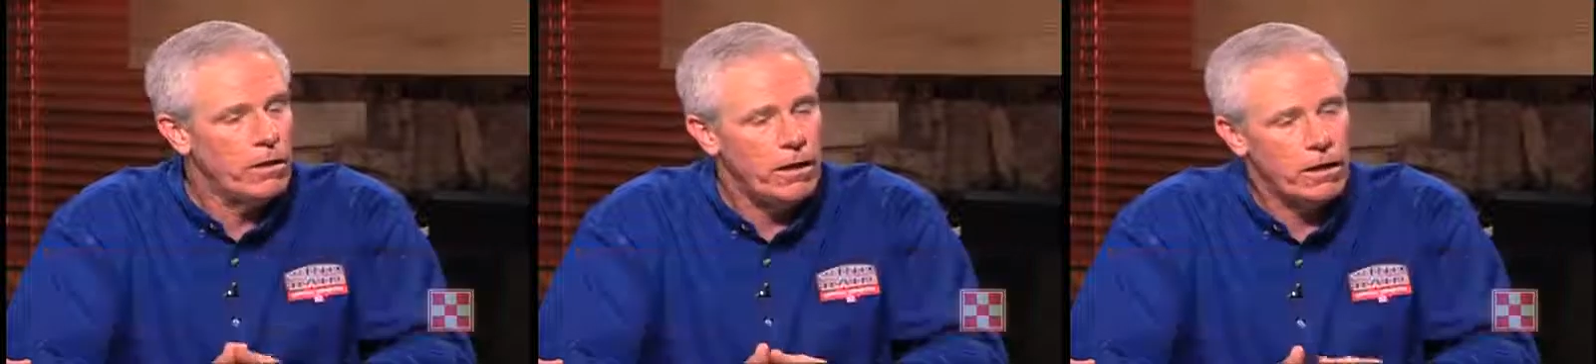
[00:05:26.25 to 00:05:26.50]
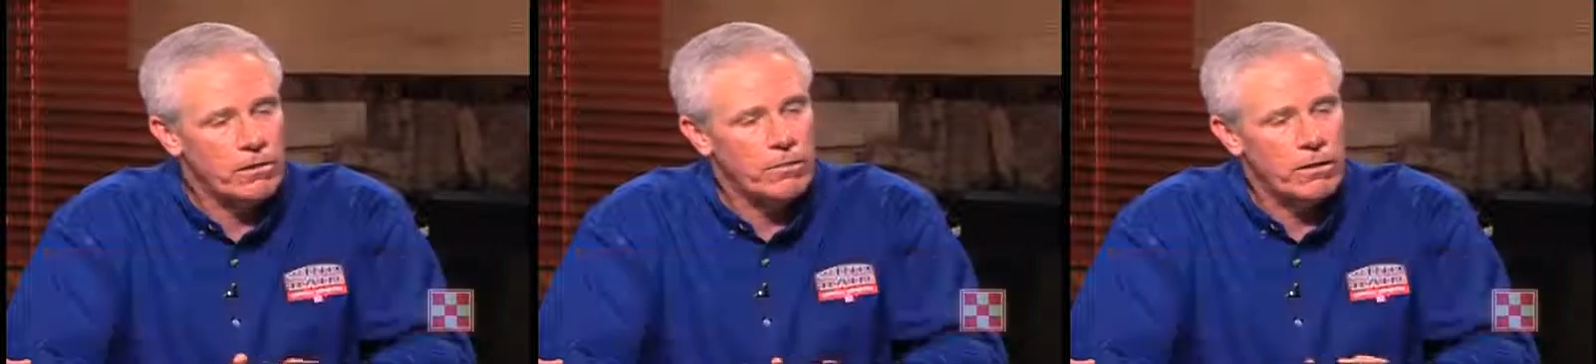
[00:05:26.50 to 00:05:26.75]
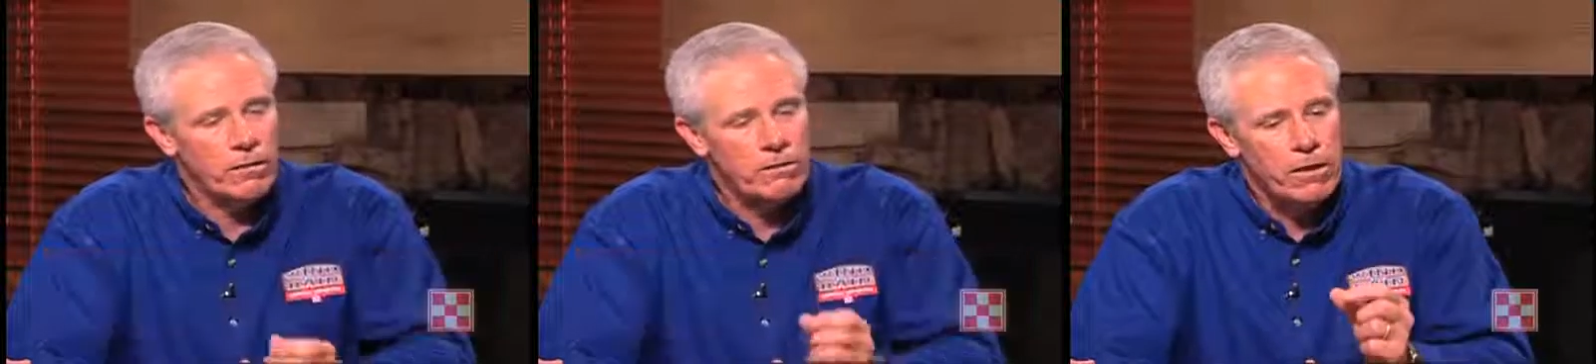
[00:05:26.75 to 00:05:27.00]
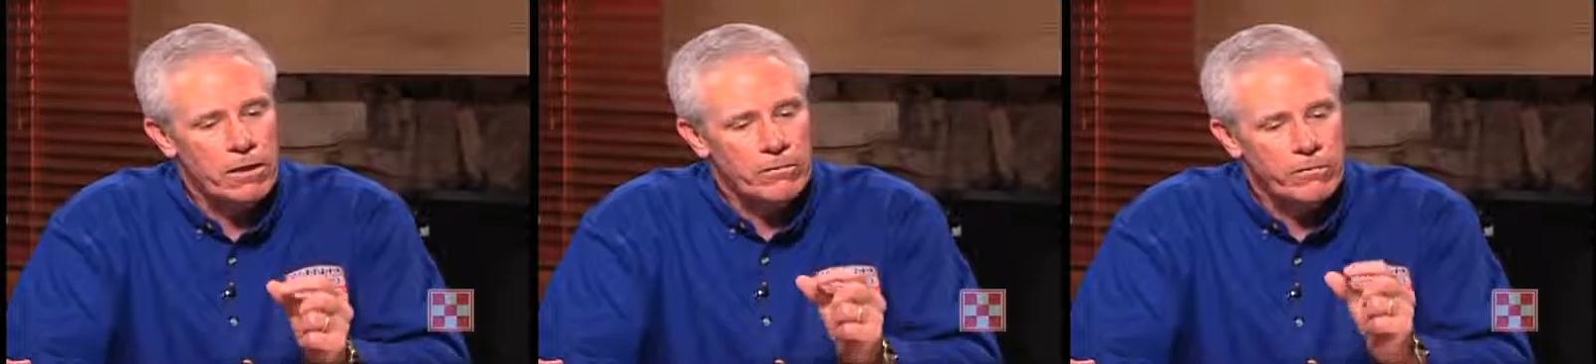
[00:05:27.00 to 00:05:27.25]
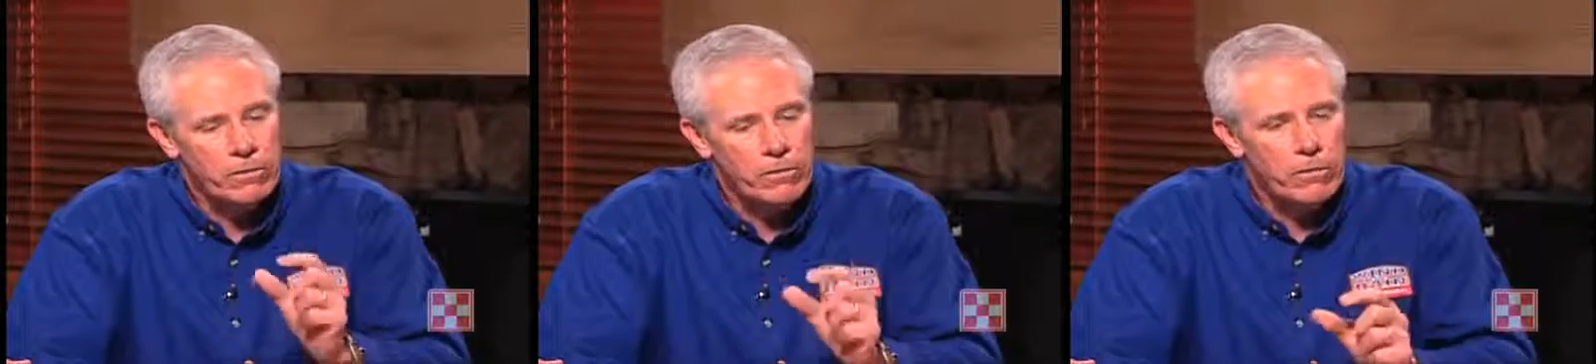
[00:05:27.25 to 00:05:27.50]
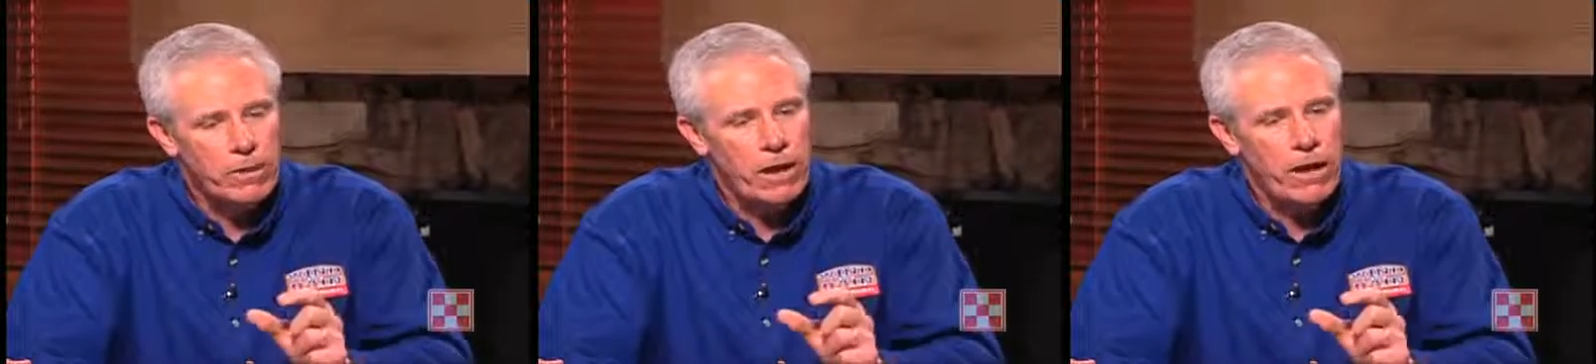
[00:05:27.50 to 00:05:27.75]
And if you
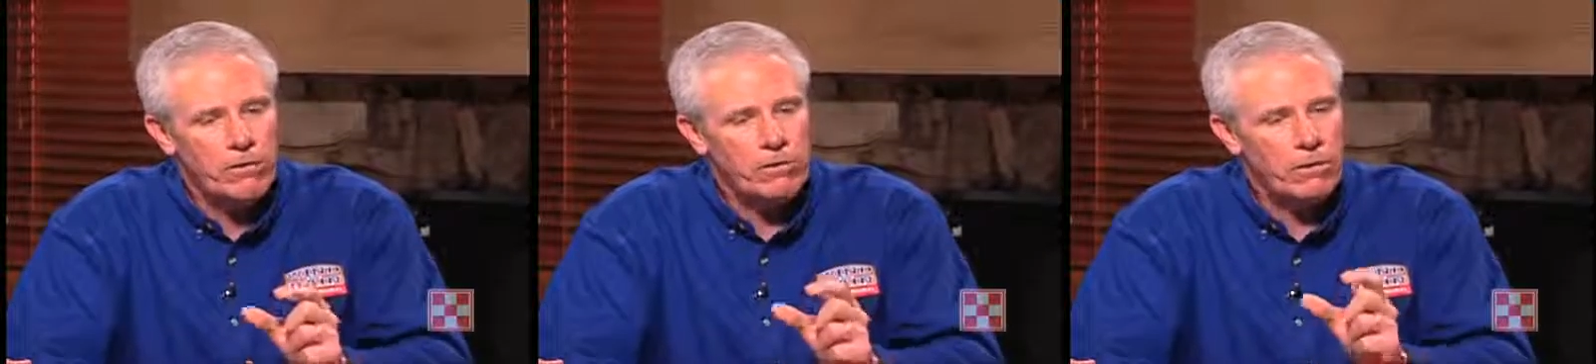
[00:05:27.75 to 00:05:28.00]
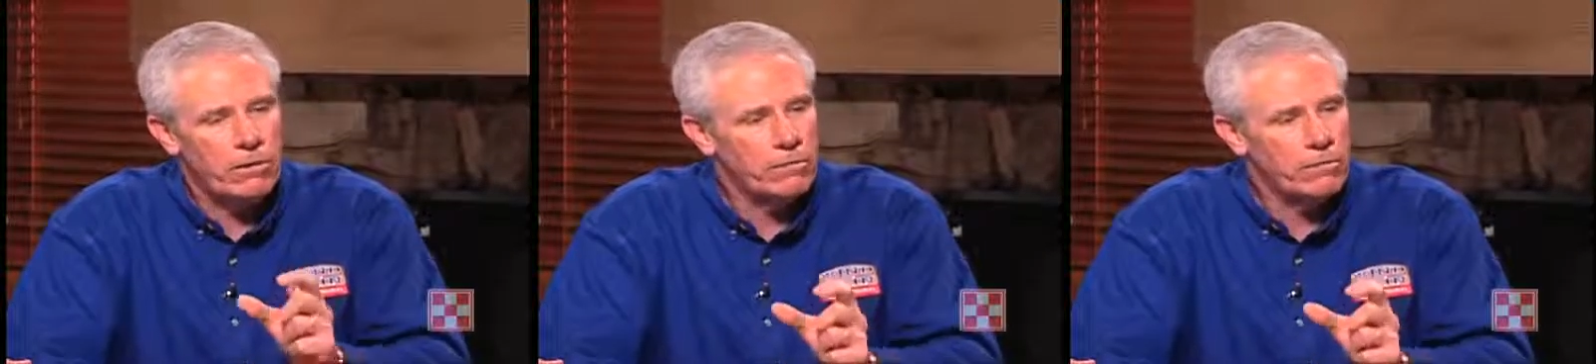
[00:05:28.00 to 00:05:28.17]
look at